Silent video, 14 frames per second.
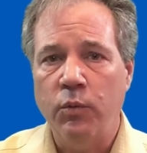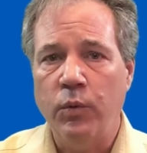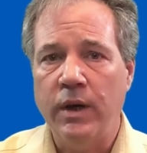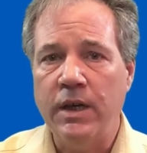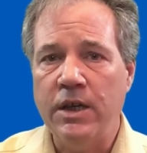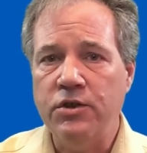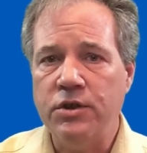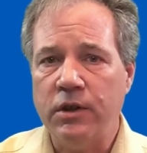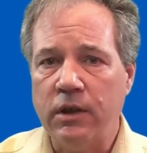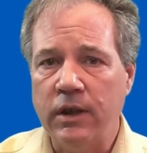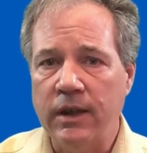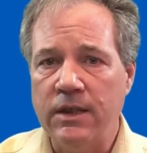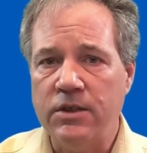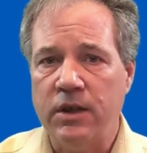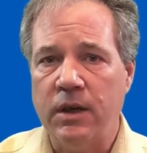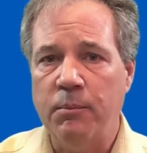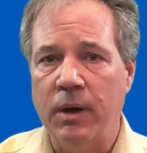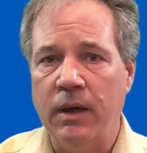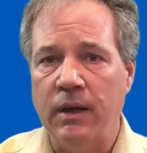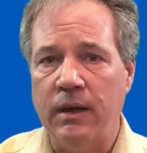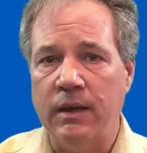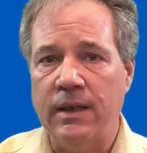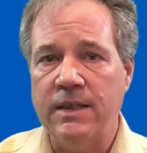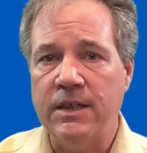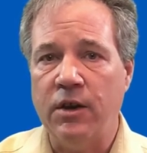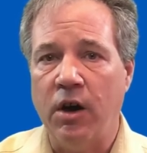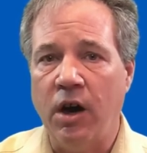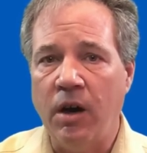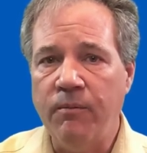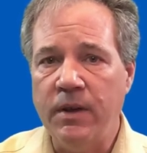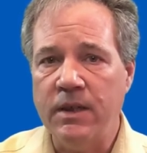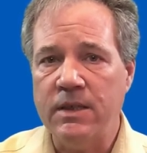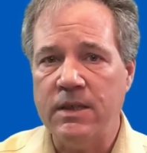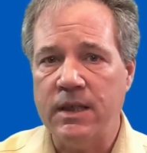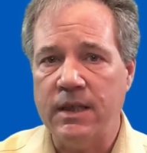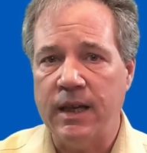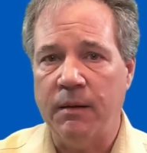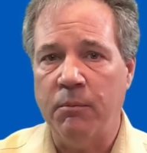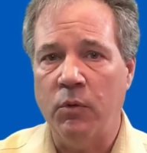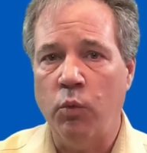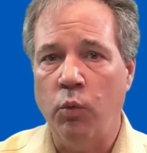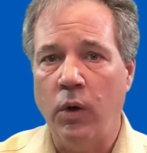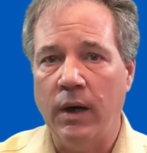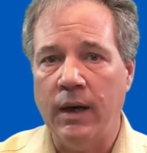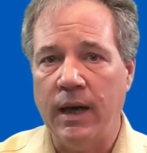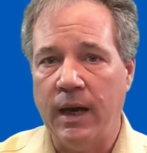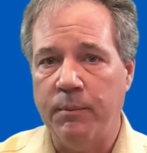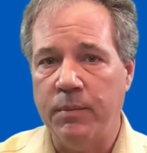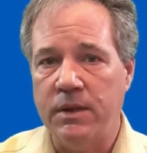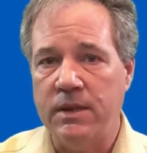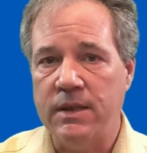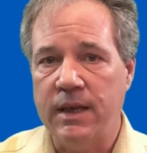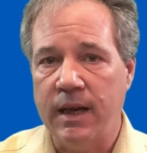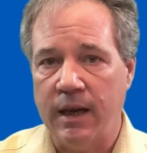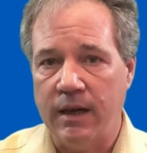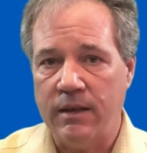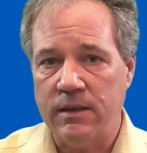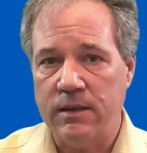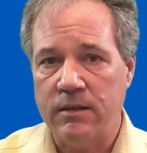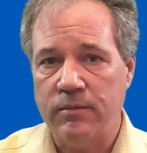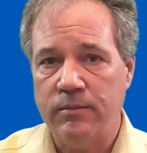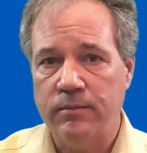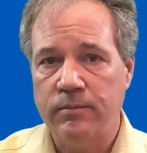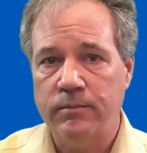When a user clicks on a button, is it obvious to them what happens next?